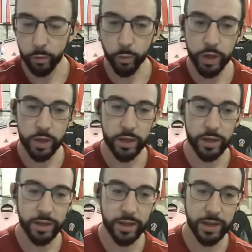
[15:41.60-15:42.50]

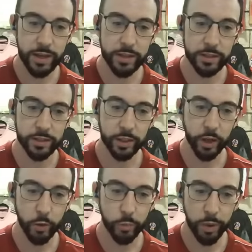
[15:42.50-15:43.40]
We need to
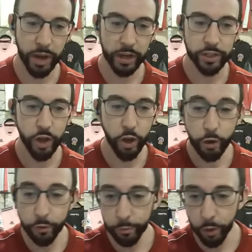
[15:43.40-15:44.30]
go back to
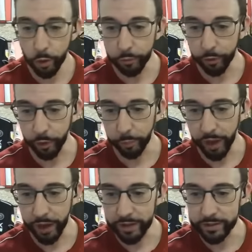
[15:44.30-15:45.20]
hoofball for a
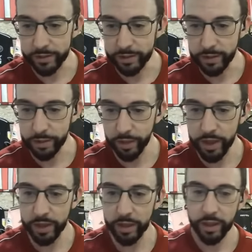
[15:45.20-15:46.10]
bit. Do you
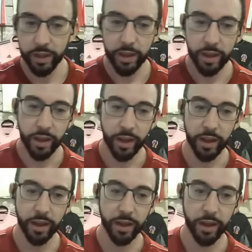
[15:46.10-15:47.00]
think?
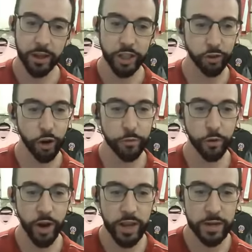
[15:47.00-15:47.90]
Archer
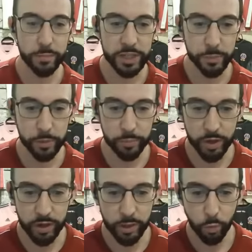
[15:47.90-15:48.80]
overrated. Miss
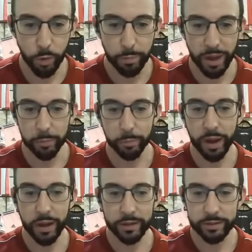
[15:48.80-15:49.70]
McBurney, one-man
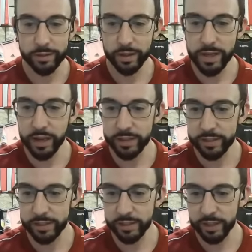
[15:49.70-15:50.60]
band. Egan
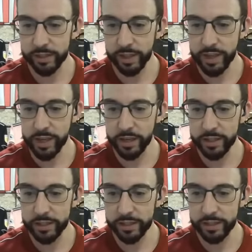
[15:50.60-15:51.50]
is a disaster.
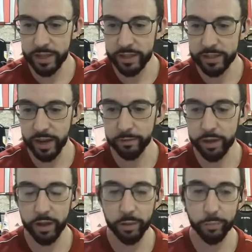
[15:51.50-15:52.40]
Egan is
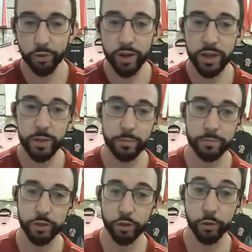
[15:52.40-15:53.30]
having a pretty
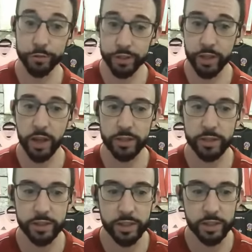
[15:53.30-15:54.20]
tough start
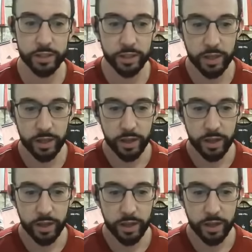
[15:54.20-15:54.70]
to the season.